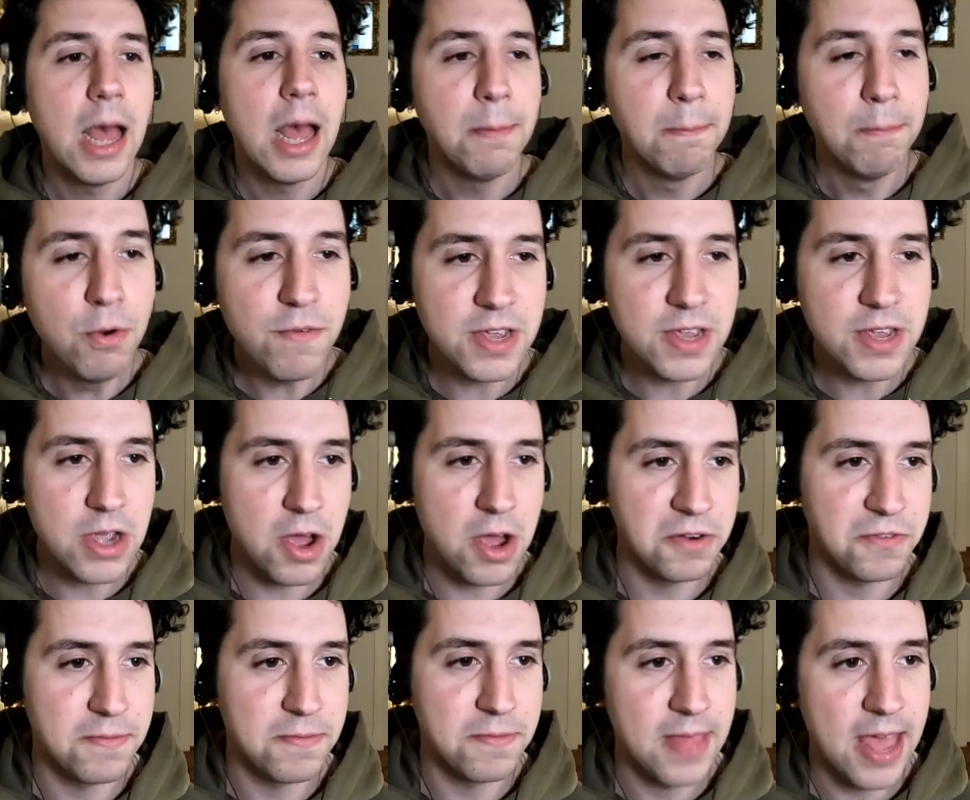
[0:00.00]
Moving
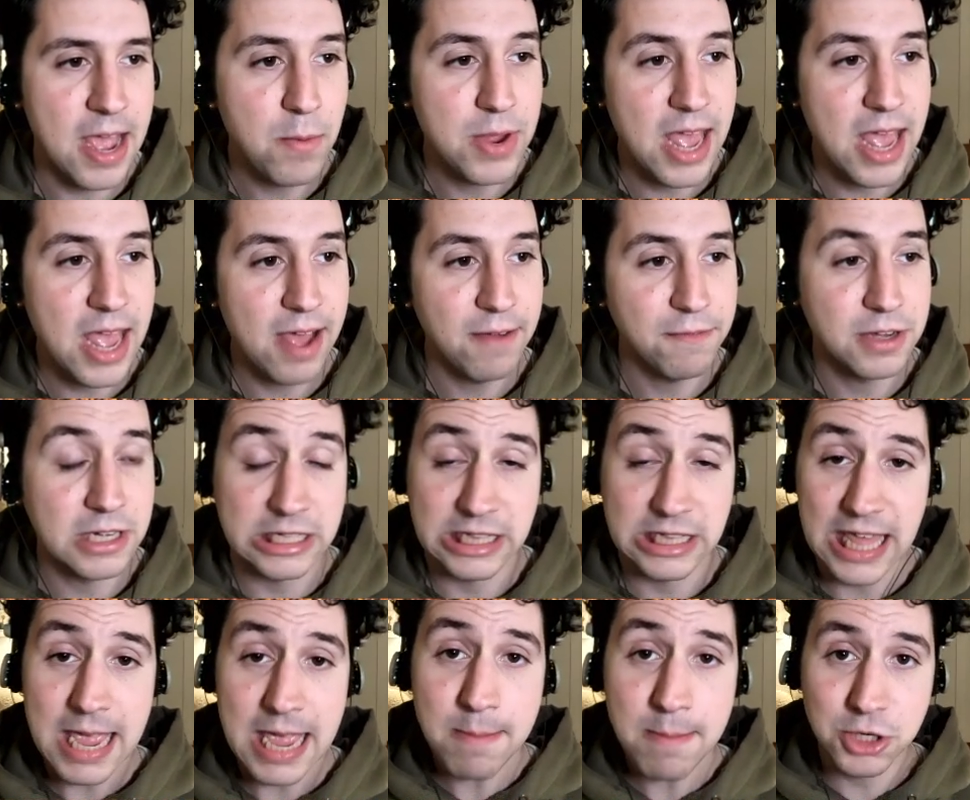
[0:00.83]
on from that, we have
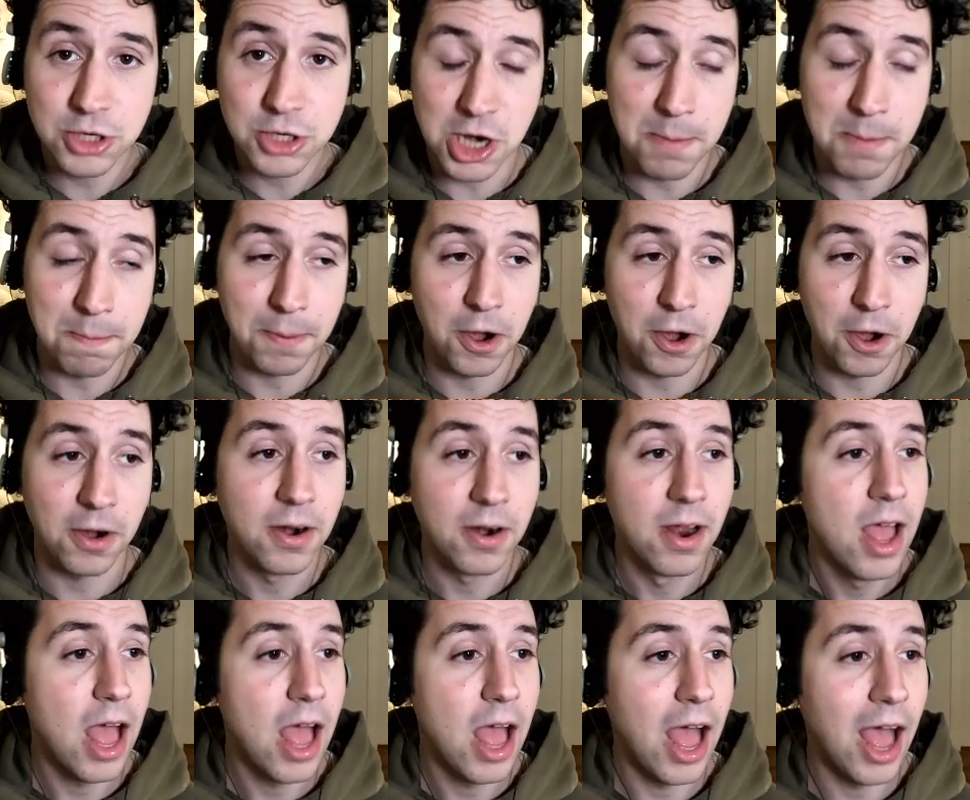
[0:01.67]
Claim Jumper,
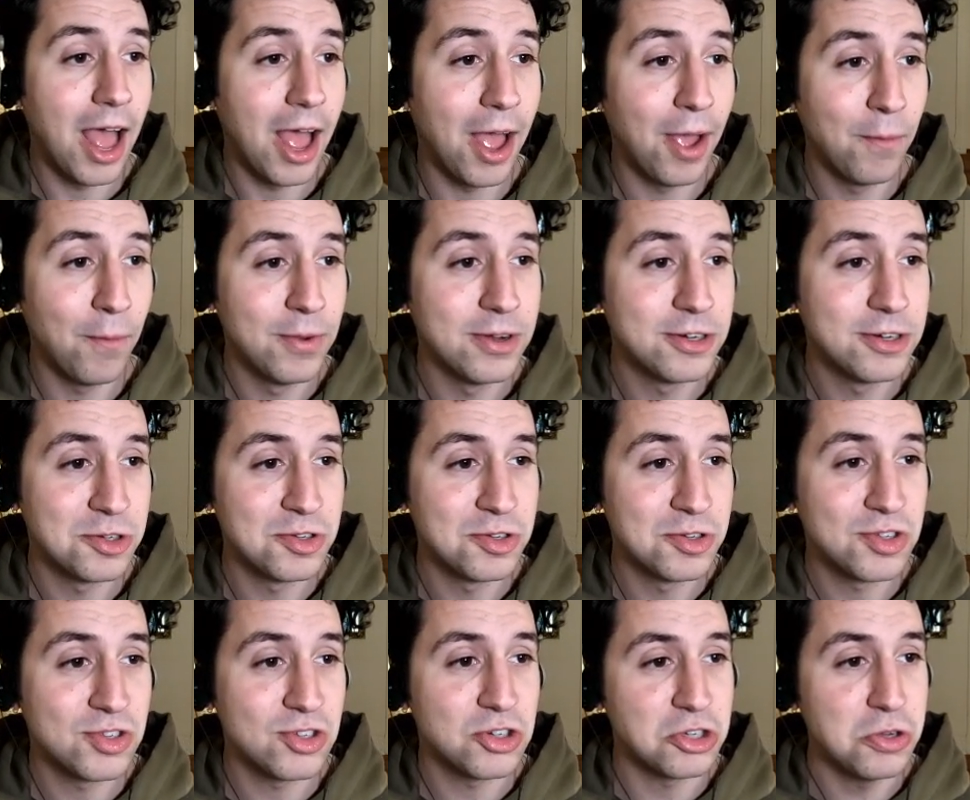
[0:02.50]
which
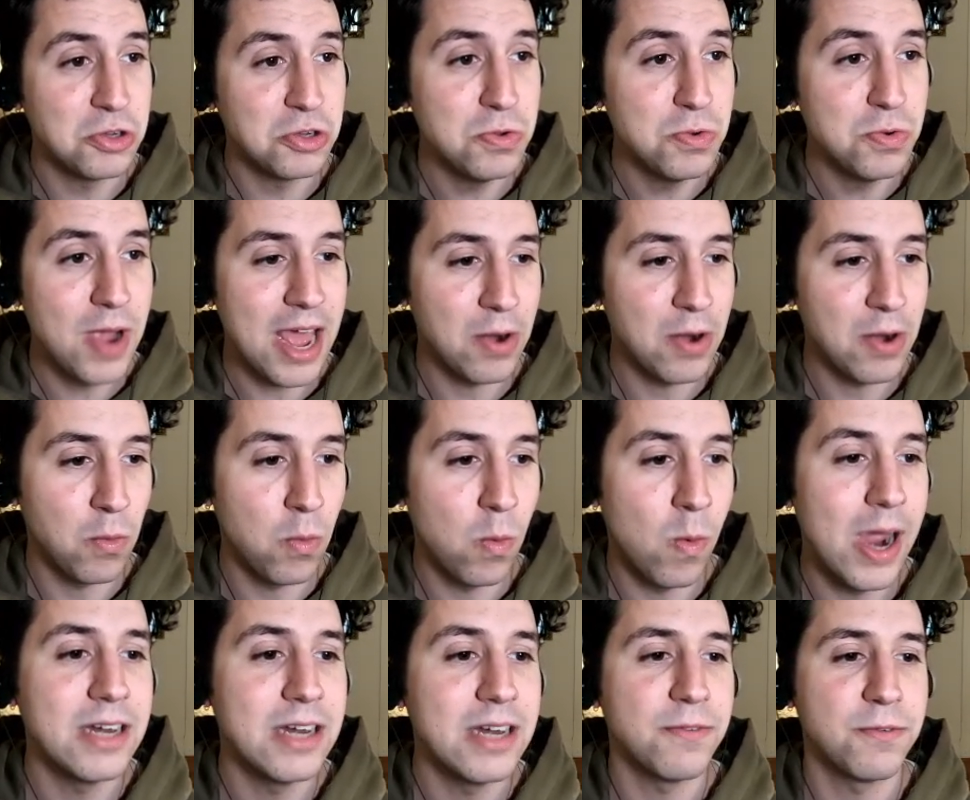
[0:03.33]
is 2 and a
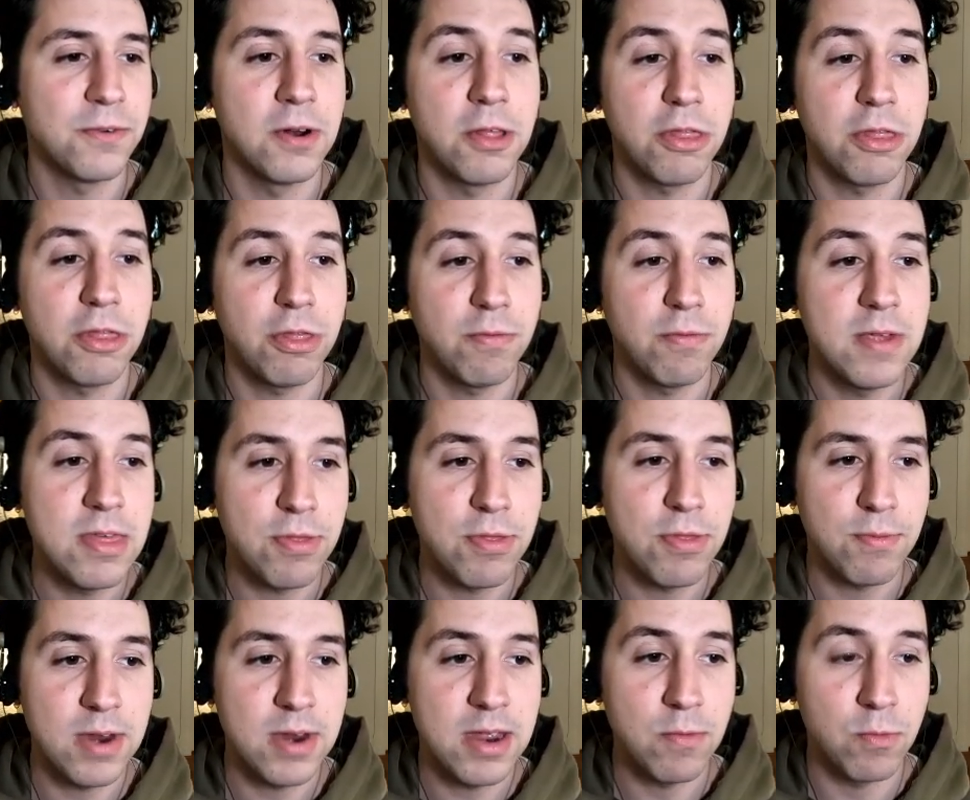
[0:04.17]
white for a
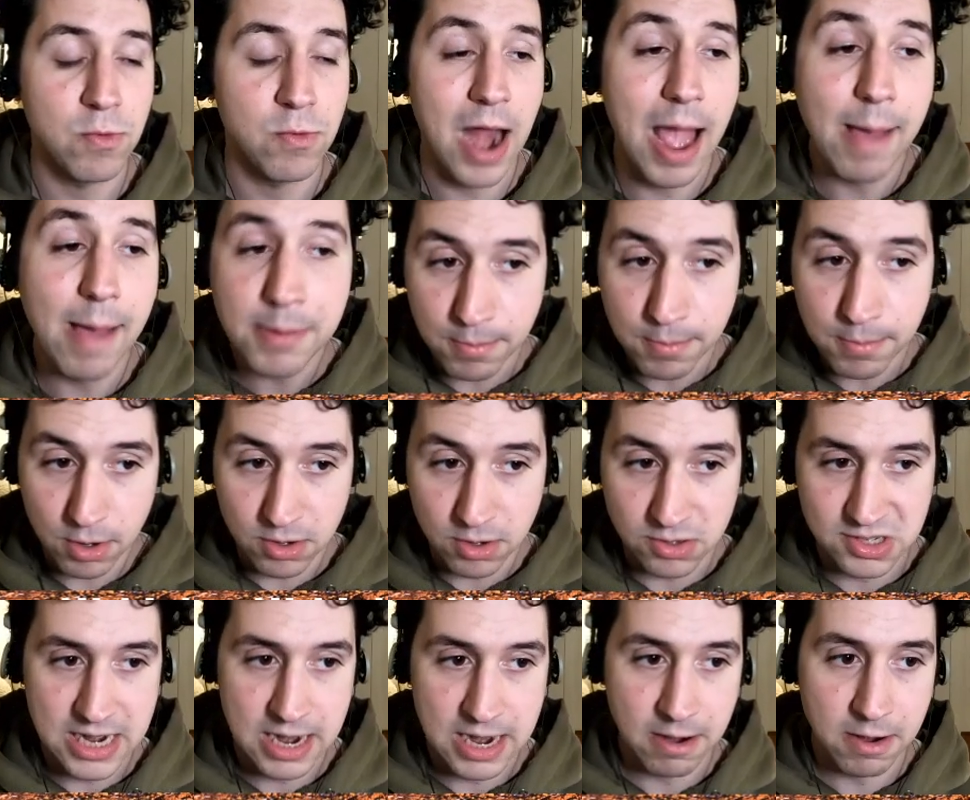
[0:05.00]
3/3 Rabbit
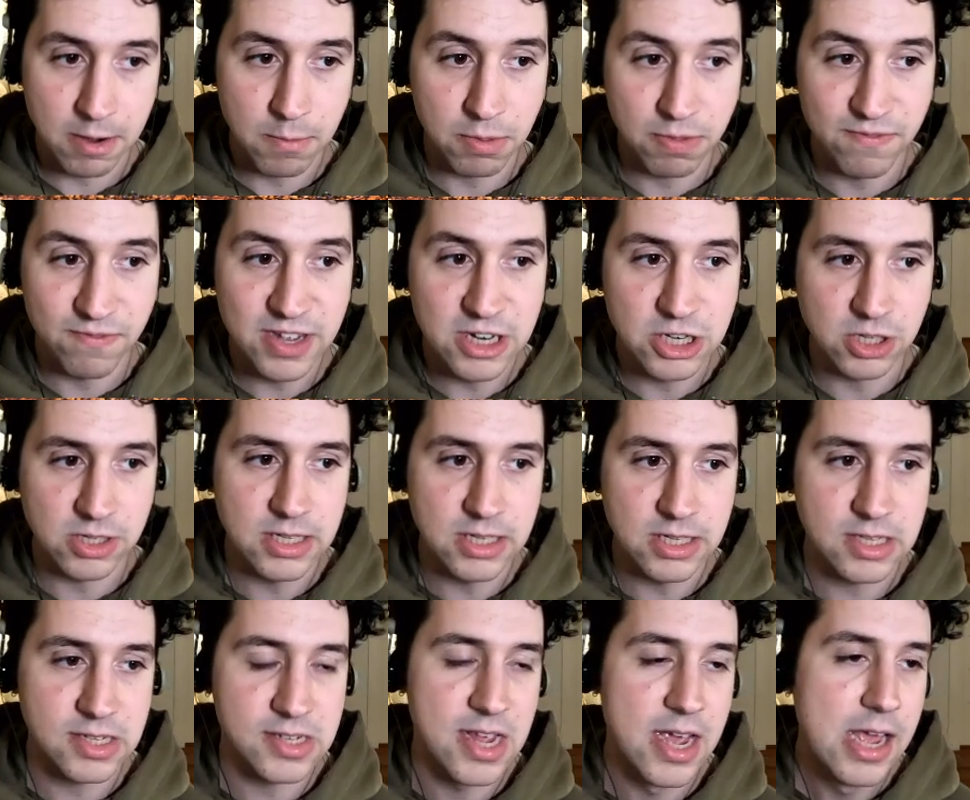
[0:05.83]
Mercenary with
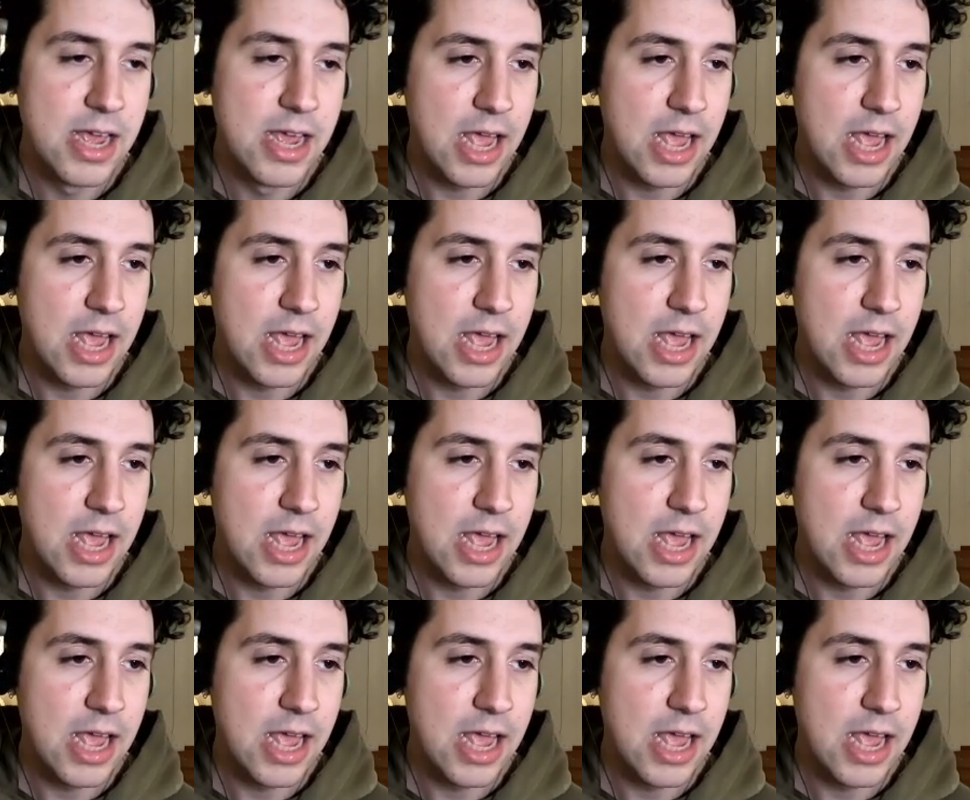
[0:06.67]
Vigilance.